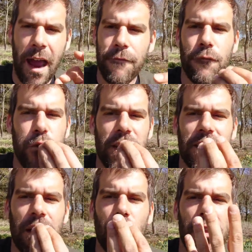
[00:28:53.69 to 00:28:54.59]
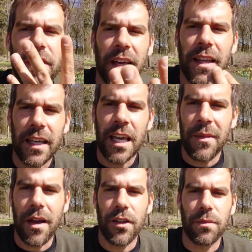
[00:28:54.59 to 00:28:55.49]
Every single thing that
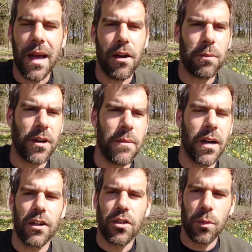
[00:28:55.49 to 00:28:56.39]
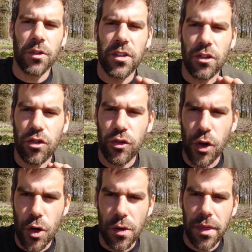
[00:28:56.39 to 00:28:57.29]
came out of his mouth, pretty much, was the
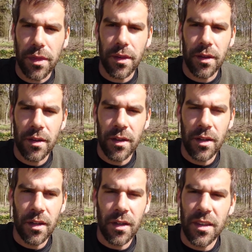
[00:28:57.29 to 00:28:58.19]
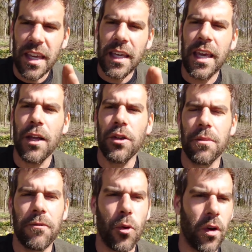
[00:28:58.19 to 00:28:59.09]
truth. They
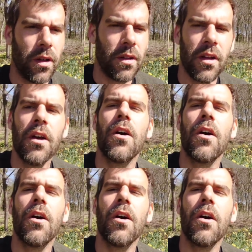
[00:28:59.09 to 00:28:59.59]
killed him for it.